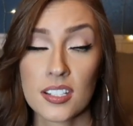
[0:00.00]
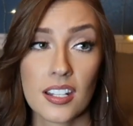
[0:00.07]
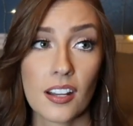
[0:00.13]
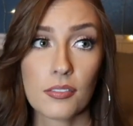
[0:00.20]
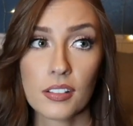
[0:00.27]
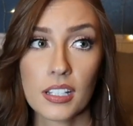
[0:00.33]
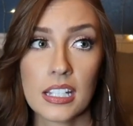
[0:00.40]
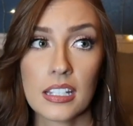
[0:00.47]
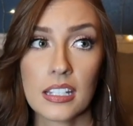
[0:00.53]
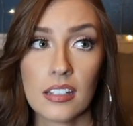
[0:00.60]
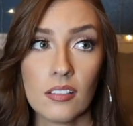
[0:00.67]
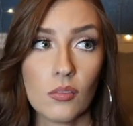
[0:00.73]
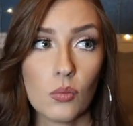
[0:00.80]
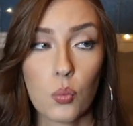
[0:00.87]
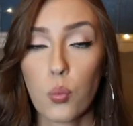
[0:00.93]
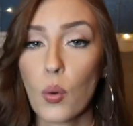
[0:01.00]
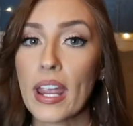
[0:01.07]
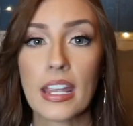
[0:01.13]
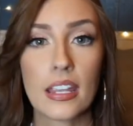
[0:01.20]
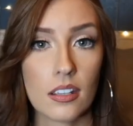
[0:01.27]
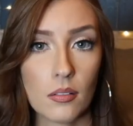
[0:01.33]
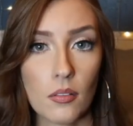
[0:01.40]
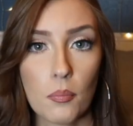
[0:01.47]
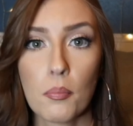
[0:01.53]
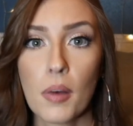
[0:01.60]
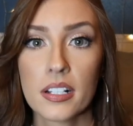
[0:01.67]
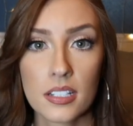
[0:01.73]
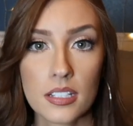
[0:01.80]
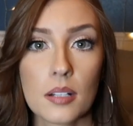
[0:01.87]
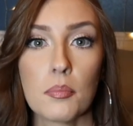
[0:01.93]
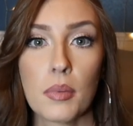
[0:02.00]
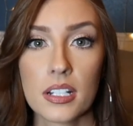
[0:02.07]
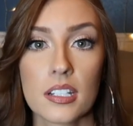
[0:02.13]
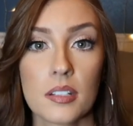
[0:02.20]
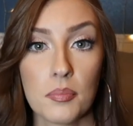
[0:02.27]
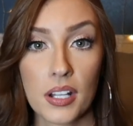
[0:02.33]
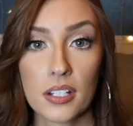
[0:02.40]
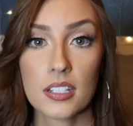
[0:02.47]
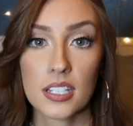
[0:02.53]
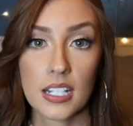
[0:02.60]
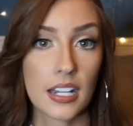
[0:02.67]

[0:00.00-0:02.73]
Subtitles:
Definitely wait months and months and months,